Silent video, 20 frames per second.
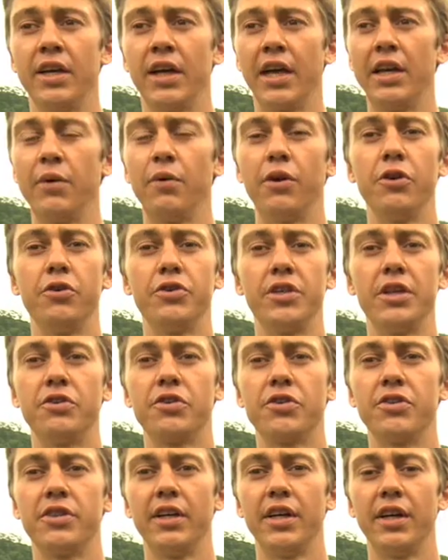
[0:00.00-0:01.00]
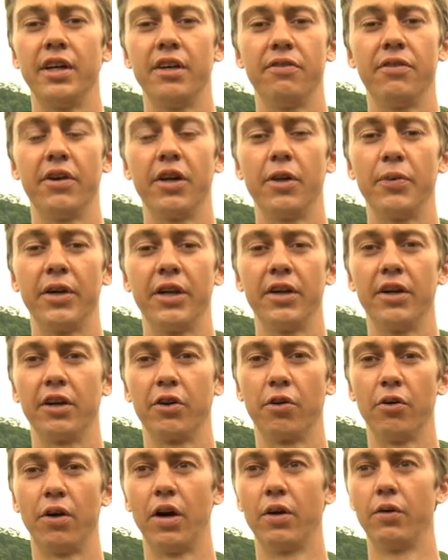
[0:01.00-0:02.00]
anyone who's interested in developing in
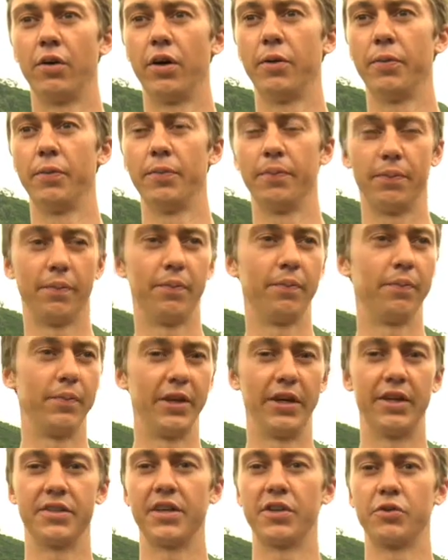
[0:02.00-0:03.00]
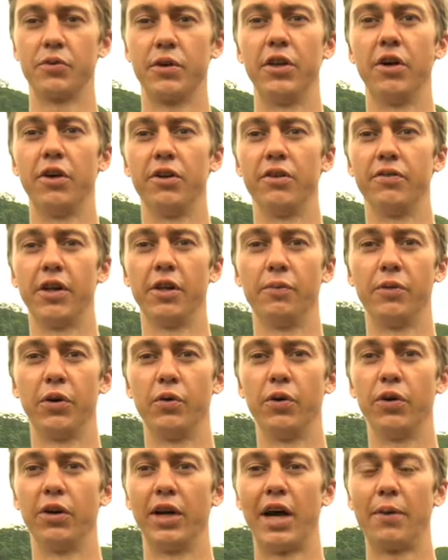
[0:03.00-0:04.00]
Nicaragua, because as we know, development
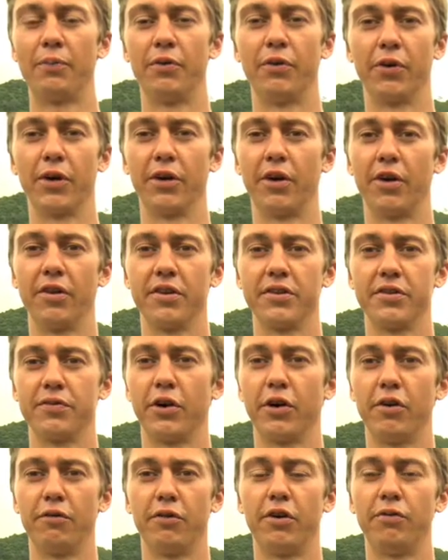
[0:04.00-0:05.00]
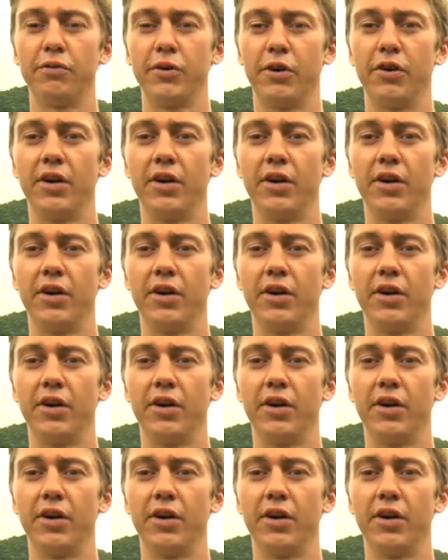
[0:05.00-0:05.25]
will happen regardless of our involvement or